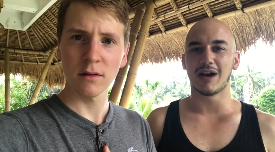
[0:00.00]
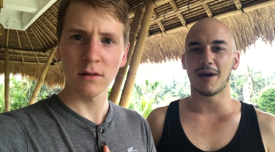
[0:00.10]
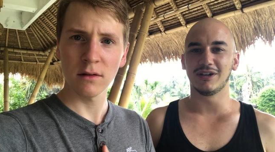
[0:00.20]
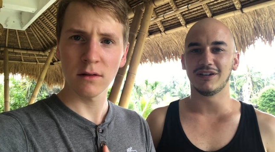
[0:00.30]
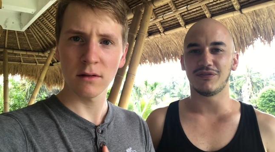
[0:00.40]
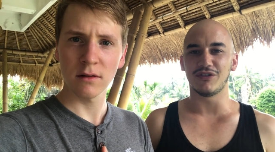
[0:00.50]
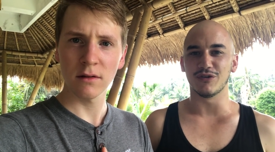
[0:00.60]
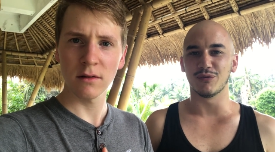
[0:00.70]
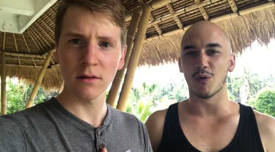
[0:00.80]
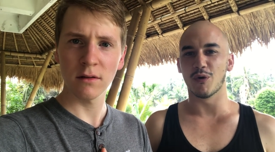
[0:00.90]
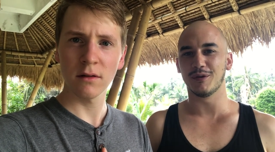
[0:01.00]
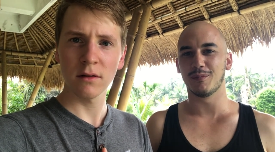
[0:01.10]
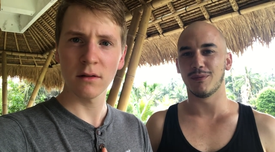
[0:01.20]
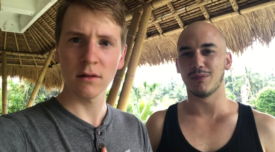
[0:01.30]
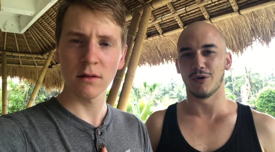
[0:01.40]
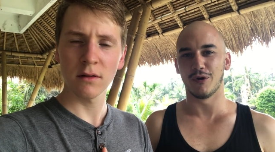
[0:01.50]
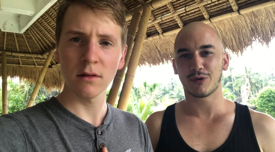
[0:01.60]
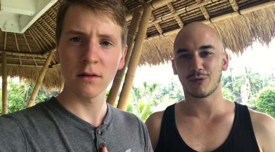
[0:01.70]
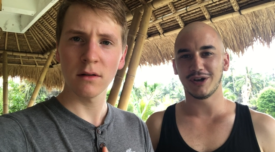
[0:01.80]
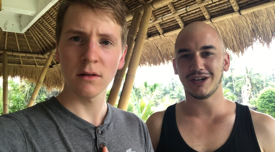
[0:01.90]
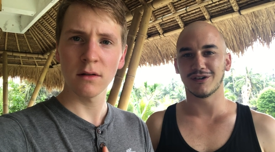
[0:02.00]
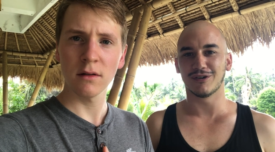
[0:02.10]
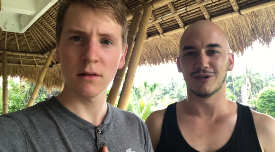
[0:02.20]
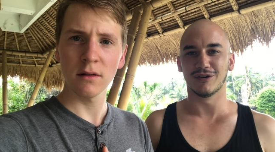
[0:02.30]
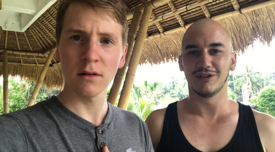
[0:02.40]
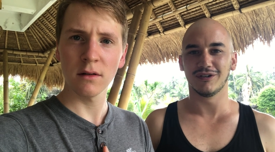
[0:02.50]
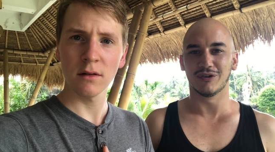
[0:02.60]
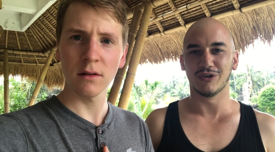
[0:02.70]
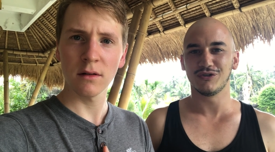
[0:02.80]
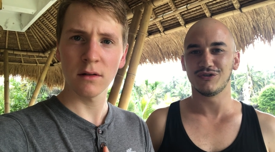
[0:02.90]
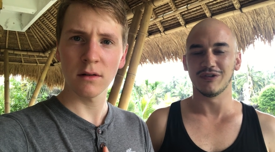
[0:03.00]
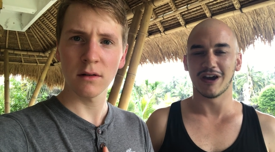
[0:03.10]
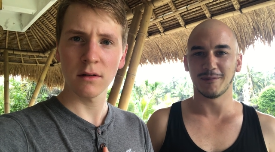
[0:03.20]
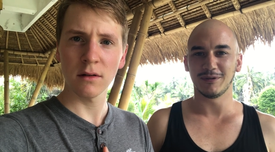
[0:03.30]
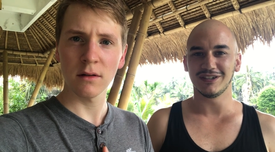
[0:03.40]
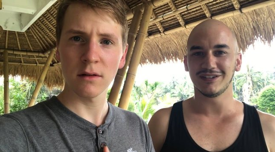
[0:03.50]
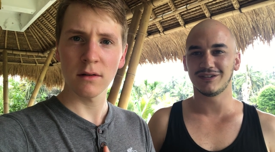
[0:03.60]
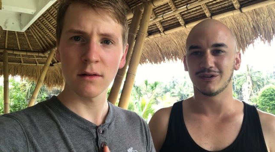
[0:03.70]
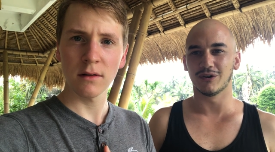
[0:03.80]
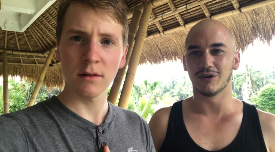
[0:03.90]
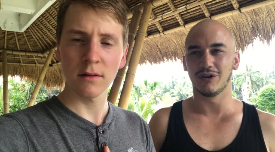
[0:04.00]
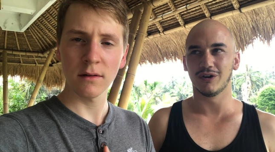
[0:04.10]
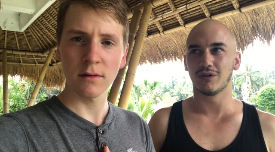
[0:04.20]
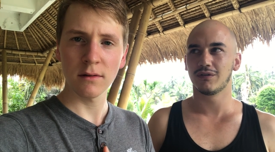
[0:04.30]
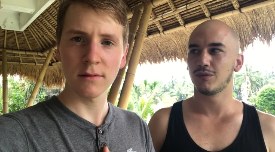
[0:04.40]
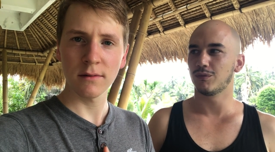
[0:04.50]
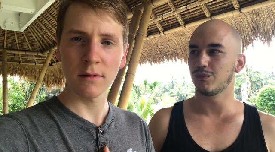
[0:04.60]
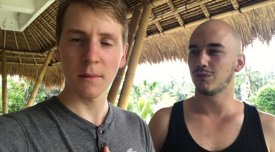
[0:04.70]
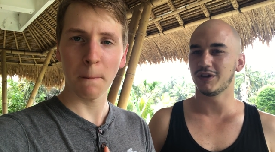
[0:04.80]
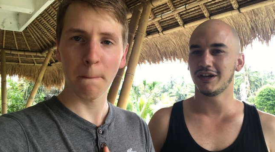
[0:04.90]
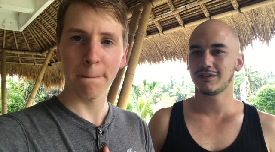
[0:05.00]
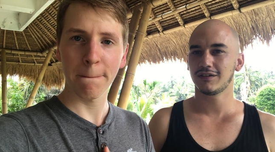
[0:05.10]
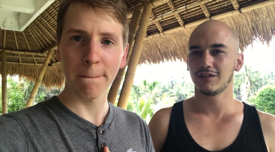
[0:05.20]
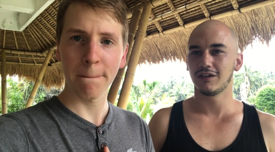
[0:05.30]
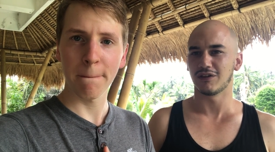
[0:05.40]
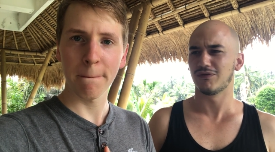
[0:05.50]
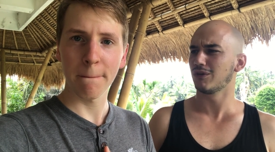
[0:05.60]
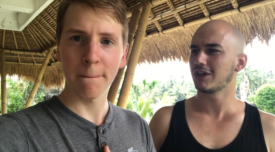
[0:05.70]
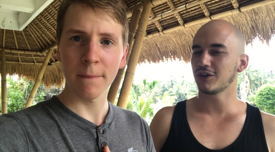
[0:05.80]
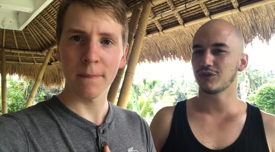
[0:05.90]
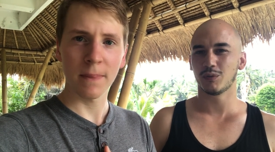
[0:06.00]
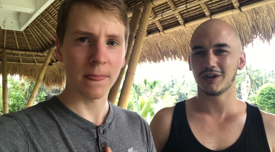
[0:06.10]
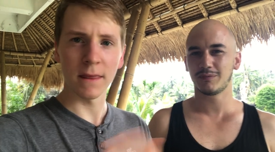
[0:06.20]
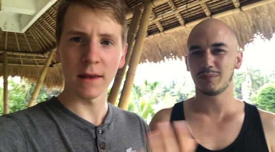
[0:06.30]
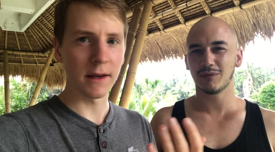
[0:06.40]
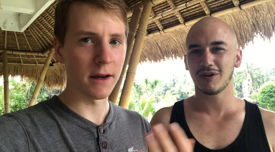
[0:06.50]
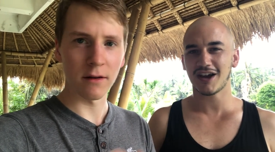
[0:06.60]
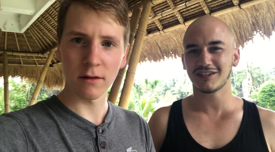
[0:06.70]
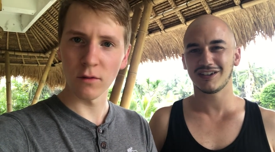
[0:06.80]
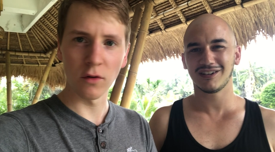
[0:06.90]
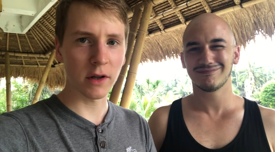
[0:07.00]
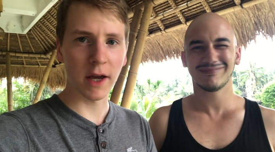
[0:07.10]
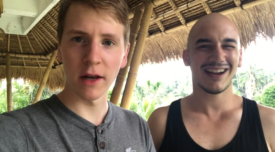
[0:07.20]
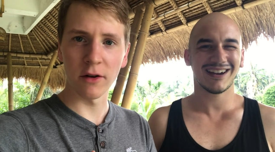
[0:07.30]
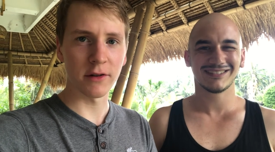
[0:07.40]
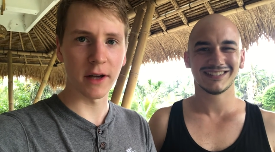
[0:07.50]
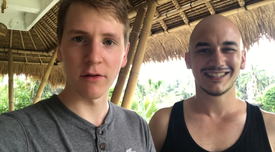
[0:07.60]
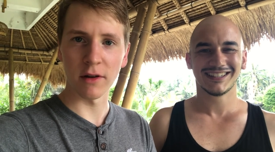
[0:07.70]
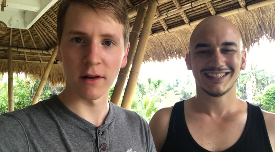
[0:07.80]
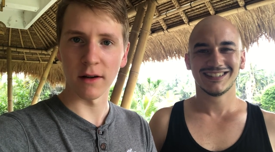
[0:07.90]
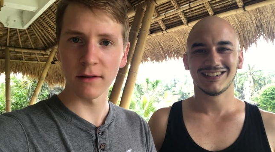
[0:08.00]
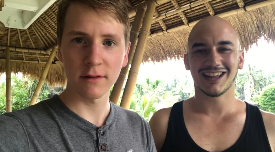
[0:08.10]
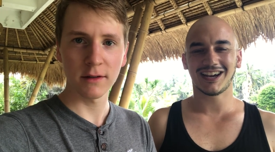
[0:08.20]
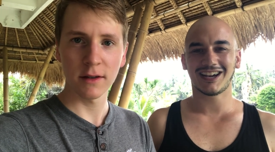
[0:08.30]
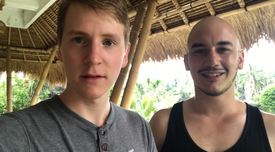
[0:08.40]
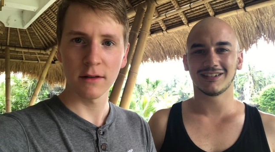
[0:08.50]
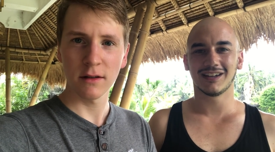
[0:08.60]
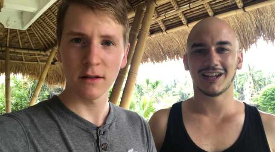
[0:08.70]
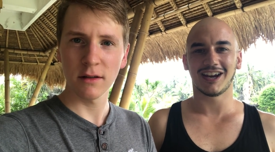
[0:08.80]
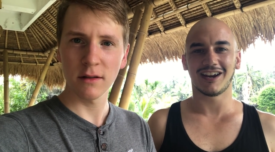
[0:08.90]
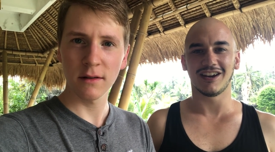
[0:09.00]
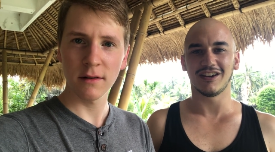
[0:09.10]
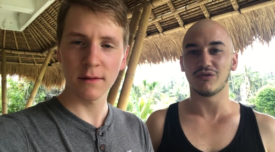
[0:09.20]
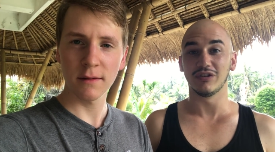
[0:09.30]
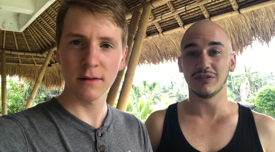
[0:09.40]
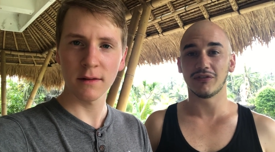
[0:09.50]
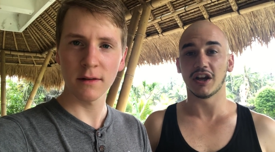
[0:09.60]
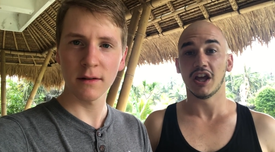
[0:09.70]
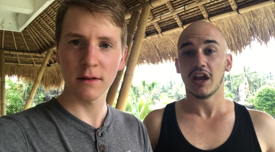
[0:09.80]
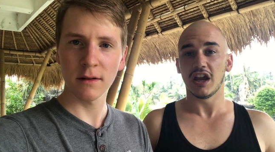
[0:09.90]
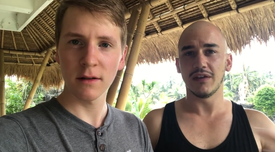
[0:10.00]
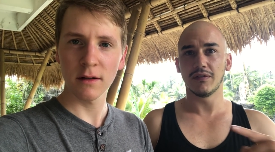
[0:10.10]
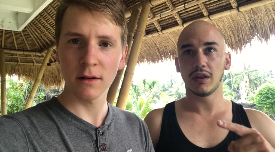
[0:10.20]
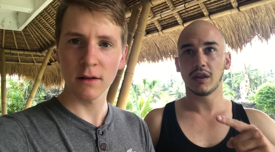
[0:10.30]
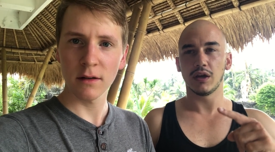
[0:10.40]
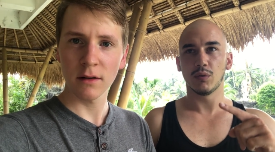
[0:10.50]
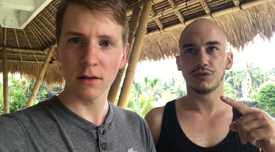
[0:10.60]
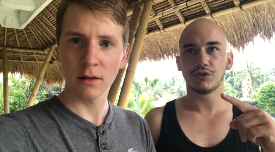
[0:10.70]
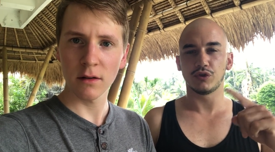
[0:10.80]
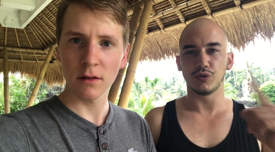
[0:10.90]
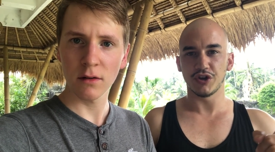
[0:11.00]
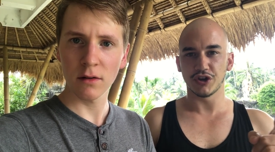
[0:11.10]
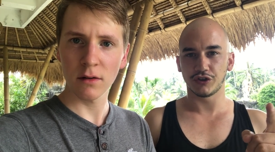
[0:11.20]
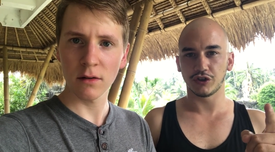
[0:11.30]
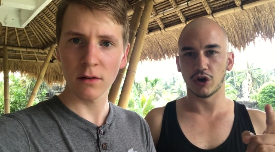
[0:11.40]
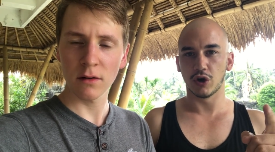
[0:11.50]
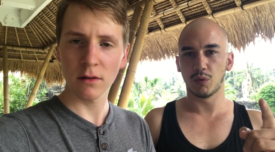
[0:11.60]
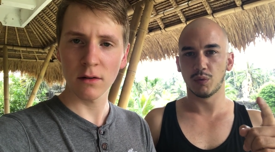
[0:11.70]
Speaker 1: I mean, if you're worried about earthquake or or tsunamis or, or what else? Like volcanoes? What is people yeah, asking? Volcanoes, uh, everything. Like like it's really fine. Even it was two years ago